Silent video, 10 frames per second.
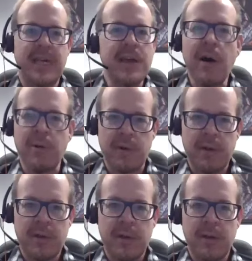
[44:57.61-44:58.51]
They don't.
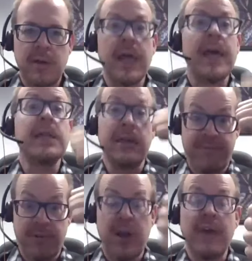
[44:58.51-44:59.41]
They
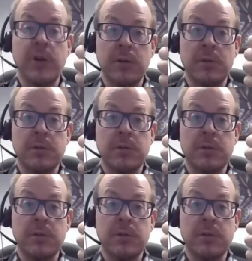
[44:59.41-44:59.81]
live forever.